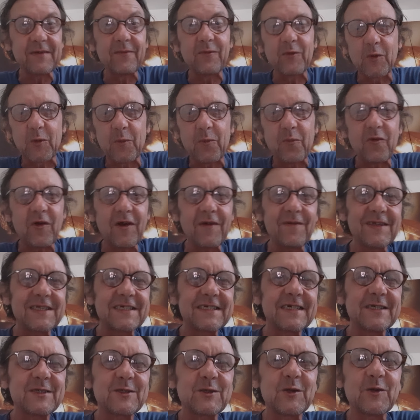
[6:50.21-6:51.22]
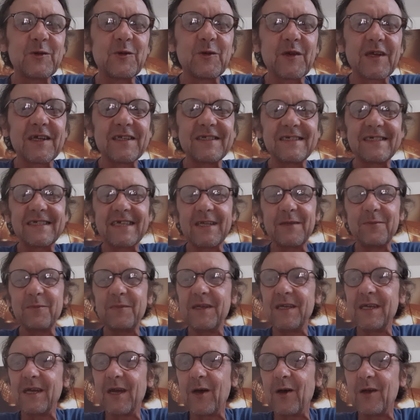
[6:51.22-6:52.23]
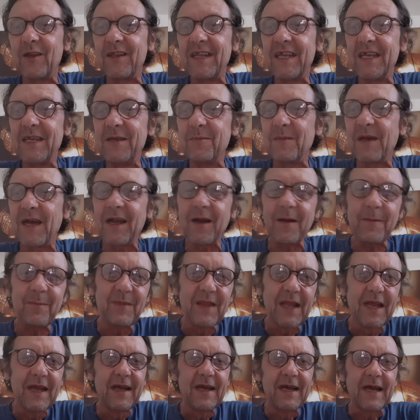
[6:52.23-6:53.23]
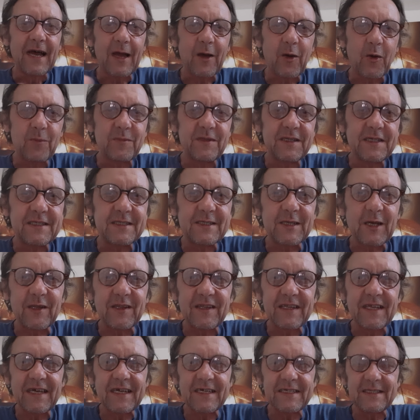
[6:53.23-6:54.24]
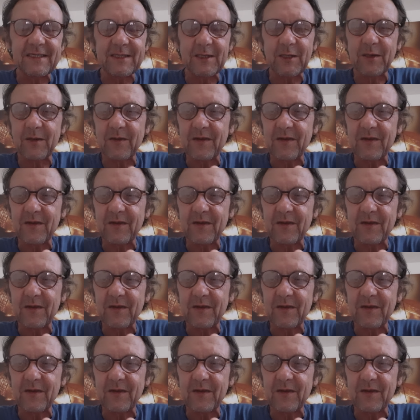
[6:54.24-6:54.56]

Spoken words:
If you're on a private session, you can send me an email. I hope this Sunday is